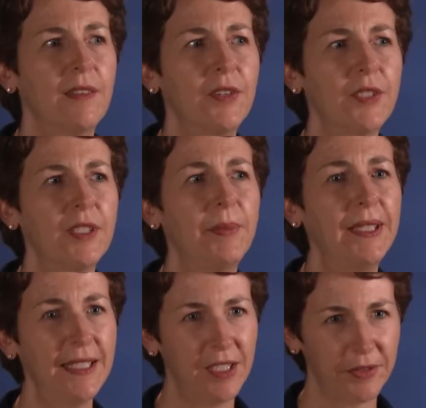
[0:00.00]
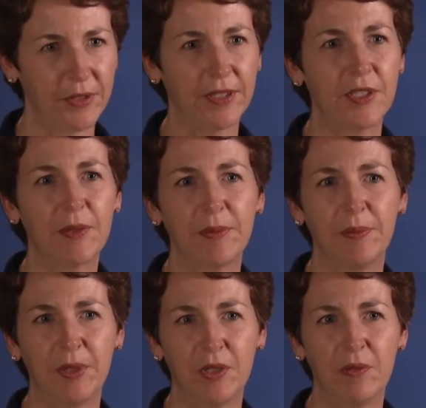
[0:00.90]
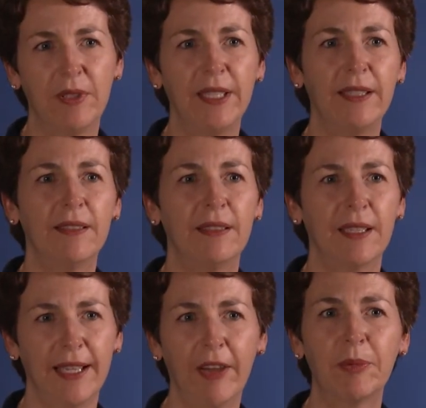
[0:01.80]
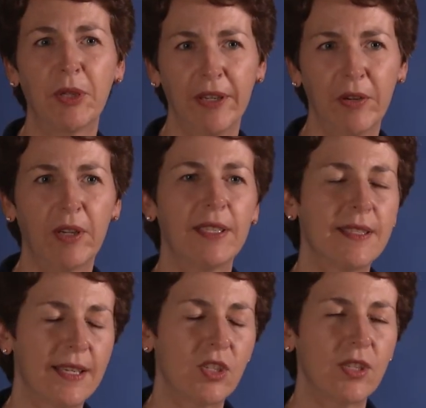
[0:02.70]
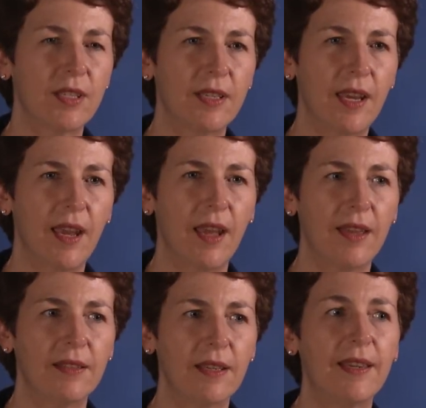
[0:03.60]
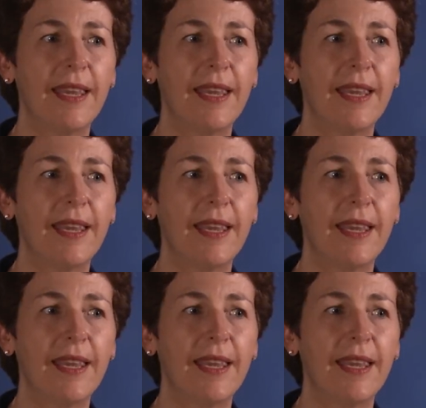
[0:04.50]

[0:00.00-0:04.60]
There's a big difference between an accountable care organization and an